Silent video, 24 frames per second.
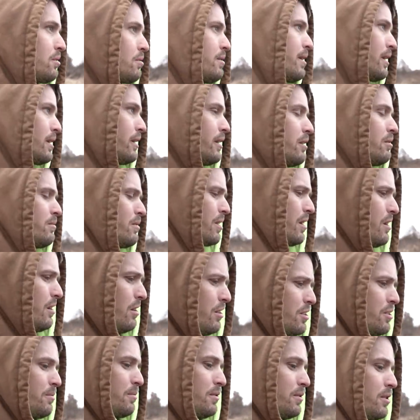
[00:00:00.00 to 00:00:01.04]
correctly. I don't want to
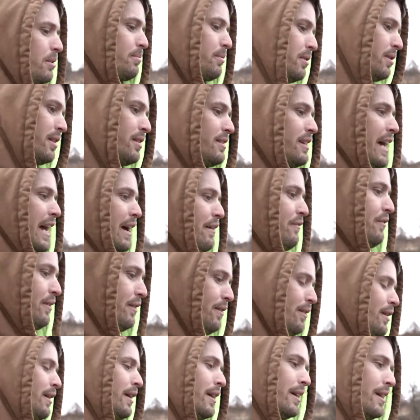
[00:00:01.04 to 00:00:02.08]
launch with something that's half.
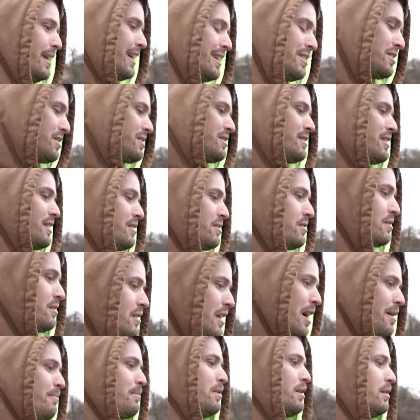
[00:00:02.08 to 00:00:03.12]
That's just
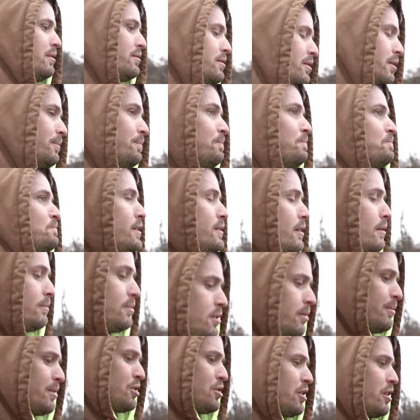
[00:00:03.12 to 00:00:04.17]
not me. So
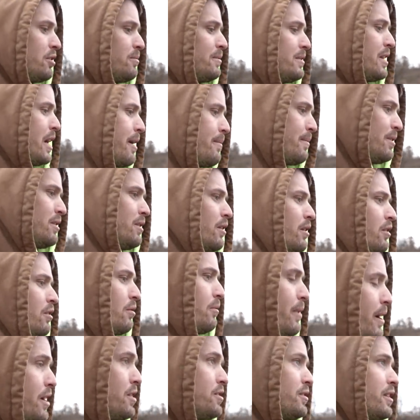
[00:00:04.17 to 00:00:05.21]
some adjustments have been done on
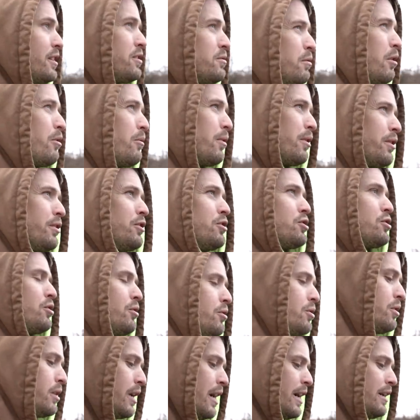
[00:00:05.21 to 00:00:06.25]
the range, and that's why I wanted to show
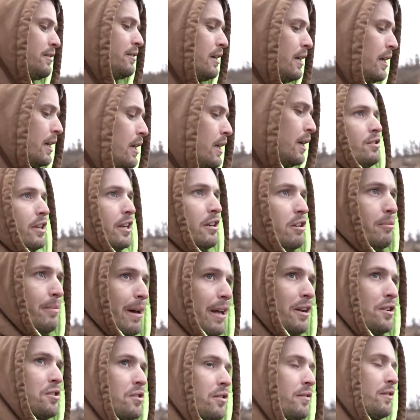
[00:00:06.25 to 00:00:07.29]
you guys. General
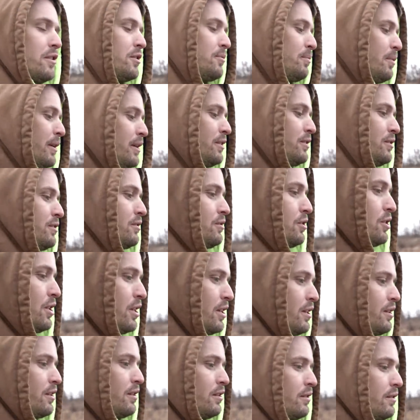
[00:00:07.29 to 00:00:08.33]
manager of this place,
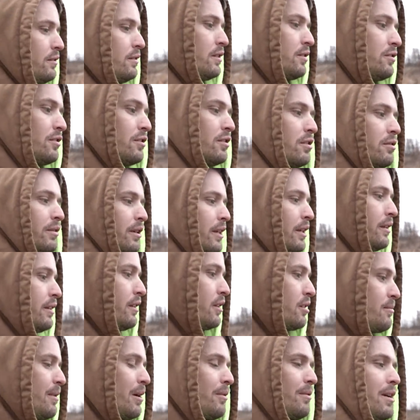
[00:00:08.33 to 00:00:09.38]
she doesn't know
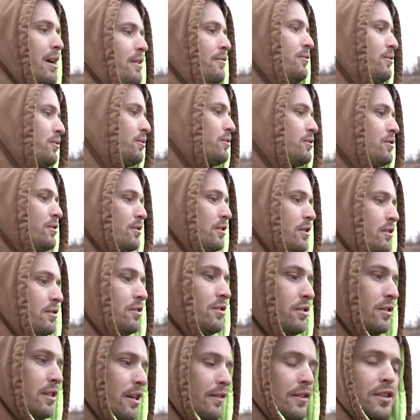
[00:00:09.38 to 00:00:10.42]
anything about rifles,
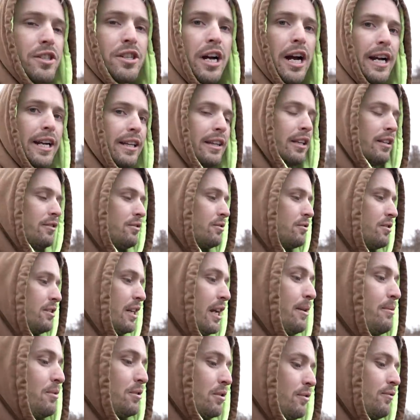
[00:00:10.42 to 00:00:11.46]
she's never shot anything. So
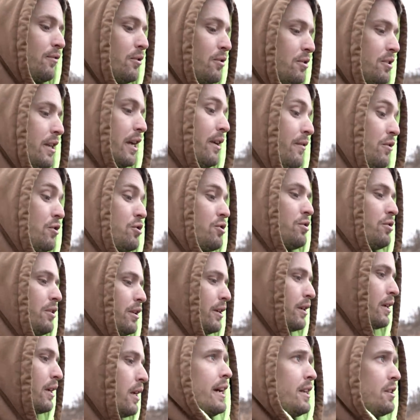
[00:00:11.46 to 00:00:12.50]
today was her first day of her
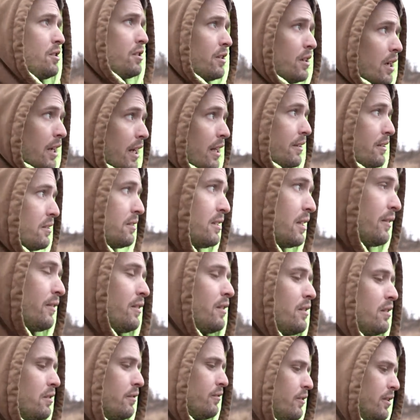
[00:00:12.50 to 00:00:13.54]
shooting, and she got out the
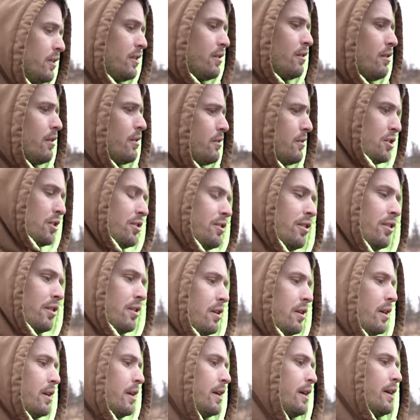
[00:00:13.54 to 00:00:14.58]
750 yards. She
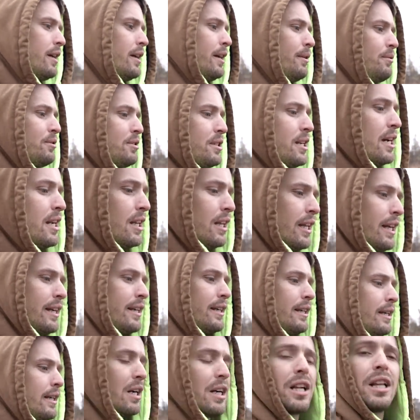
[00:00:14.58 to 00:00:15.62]
took, it was kind of like
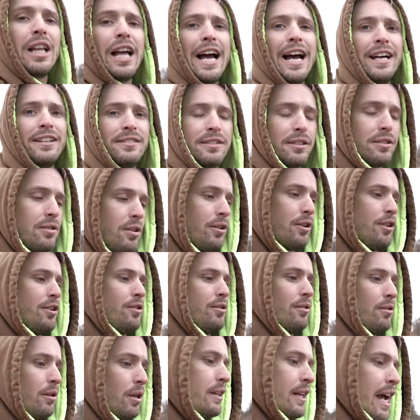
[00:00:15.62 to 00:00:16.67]
a class at
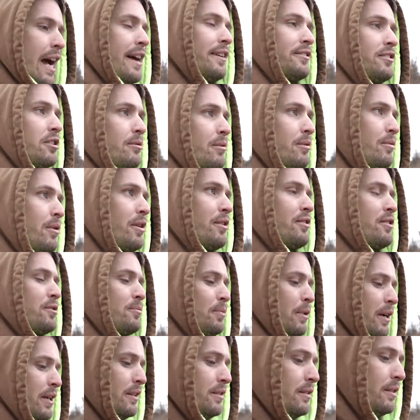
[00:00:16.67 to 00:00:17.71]
Tardio. The guy that's going to be running this
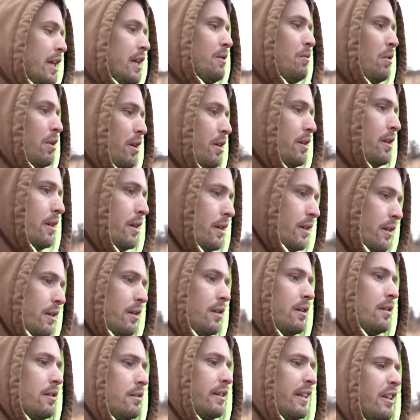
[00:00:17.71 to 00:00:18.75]
place, he wanted to,
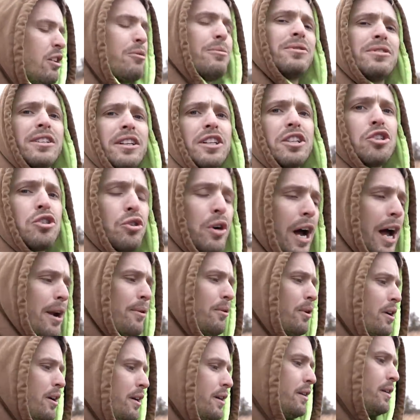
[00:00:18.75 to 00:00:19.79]
it's like almost like a dry
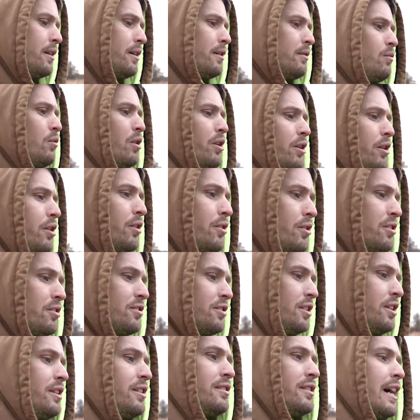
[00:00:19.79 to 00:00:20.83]
run, wanted her to
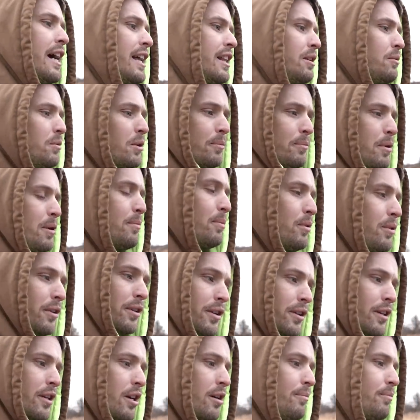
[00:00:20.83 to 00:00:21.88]
see exactly what people are
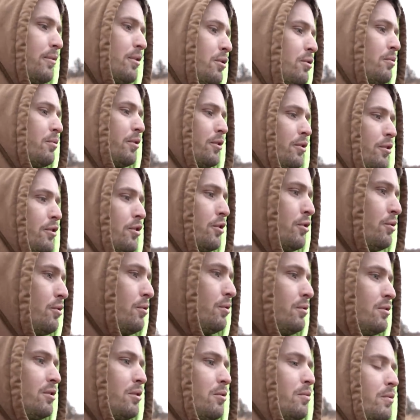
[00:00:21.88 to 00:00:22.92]
going to come through when they're
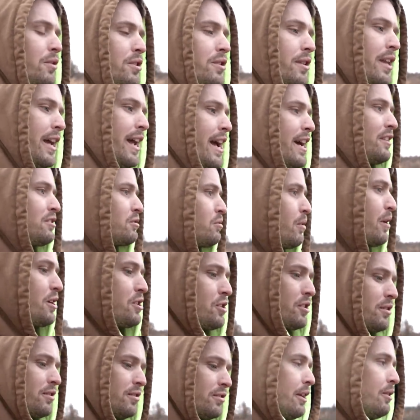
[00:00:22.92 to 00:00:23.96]
new. So when they ask
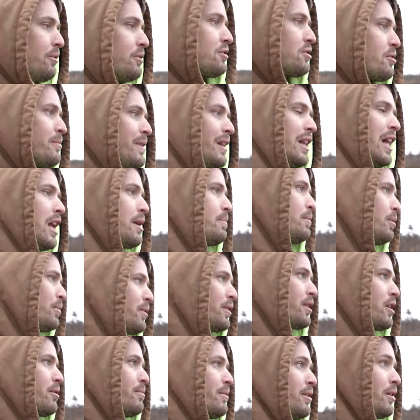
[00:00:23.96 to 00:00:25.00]
questions, I know there's going to be a lot of people
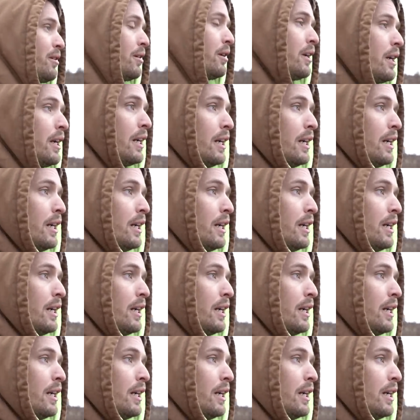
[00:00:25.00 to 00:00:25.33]
that come here